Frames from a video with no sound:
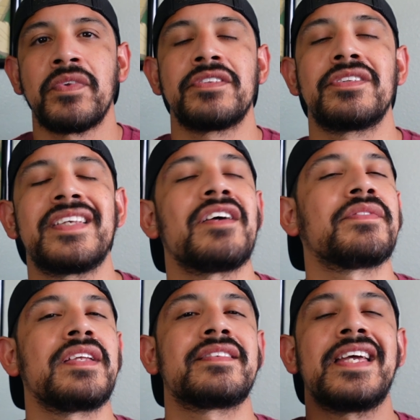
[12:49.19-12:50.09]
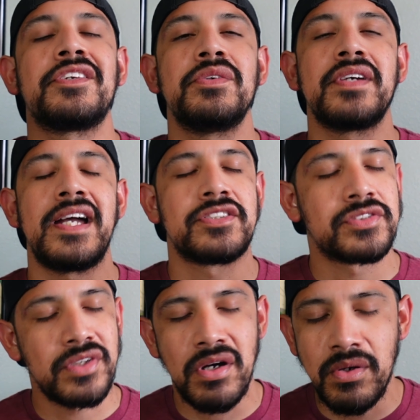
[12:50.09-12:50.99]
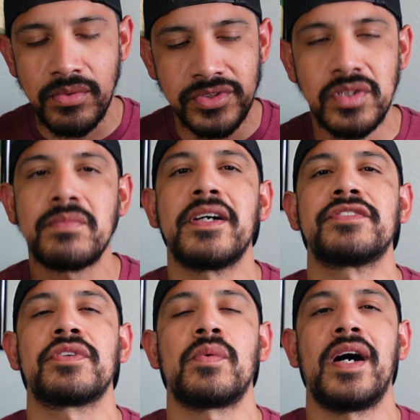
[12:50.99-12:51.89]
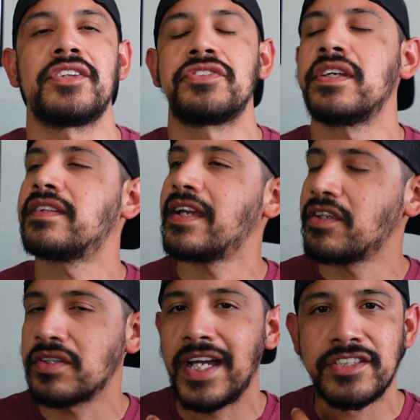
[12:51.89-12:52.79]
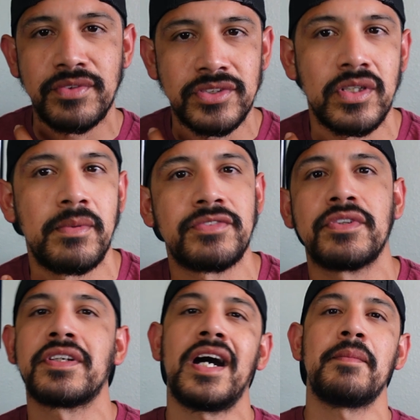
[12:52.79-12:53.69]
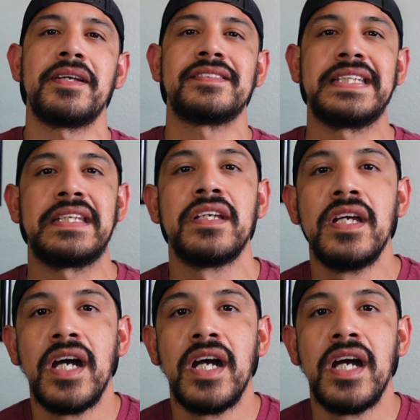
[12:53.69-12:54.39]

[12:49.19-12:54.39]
So definitely thank you guys so, so much for watching. Thank you guys for so much for commenting.